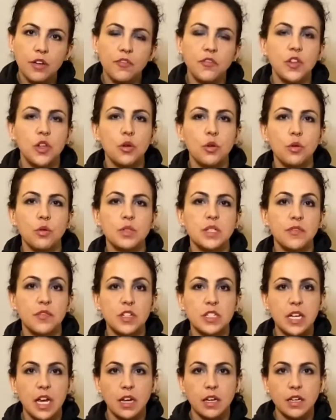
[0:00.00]
few different
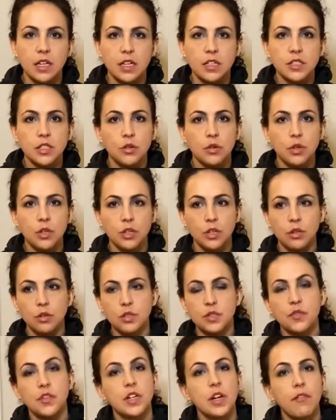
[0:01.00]
techniques you can use
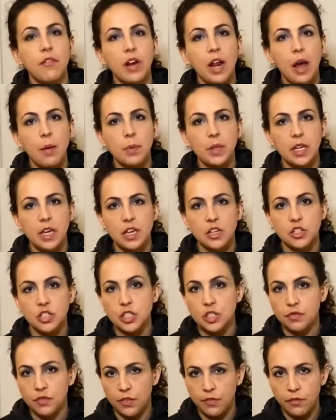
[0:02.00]
for different applications
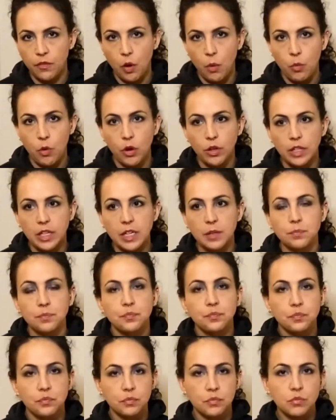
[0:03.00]
for foam rolling.
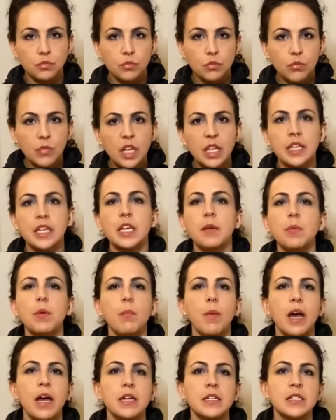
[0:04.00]
Keep in
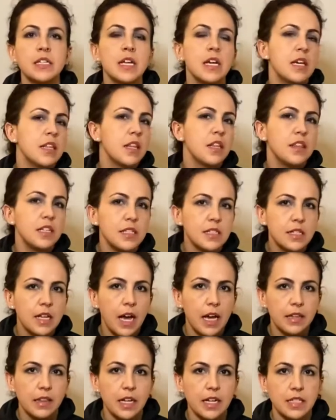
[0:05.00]
mind that these
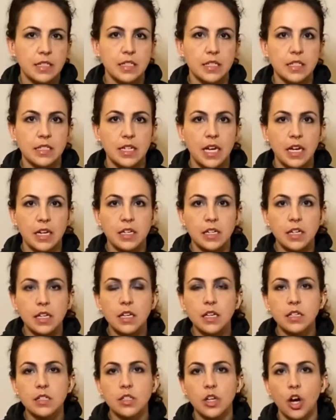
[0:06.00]
guidelines and
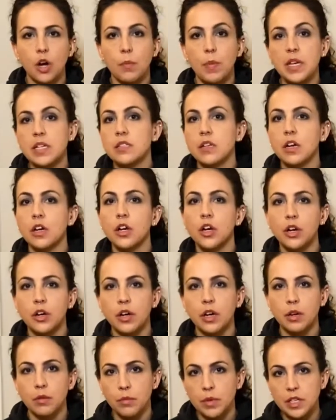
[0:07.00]
techniques are based on
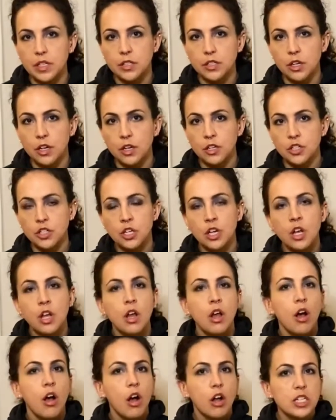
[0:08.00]
current research.
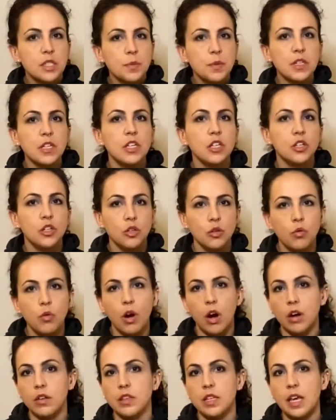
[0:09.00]
Ultimately, you
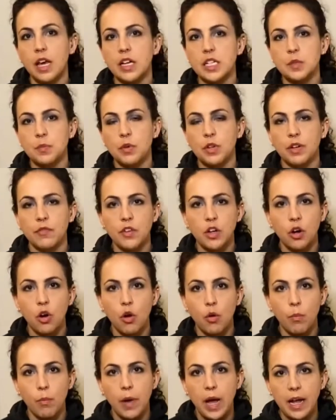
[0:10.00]
are the expert of your
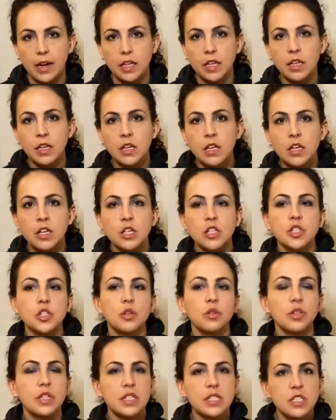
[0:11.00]
own body, so
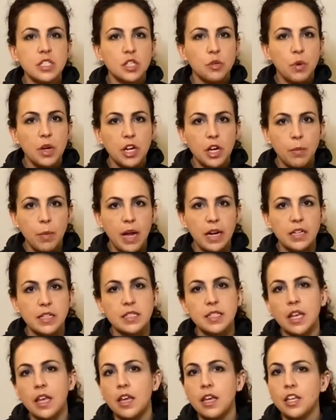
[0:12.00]
listen to what your body's
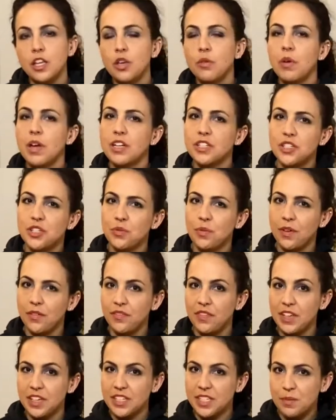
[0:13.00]
telling you and do what
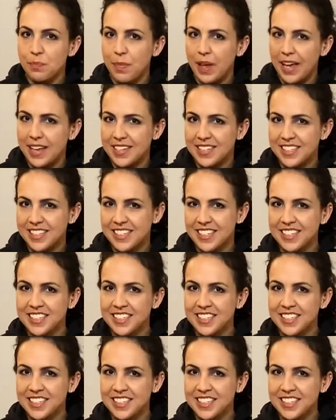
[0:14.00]
feels best.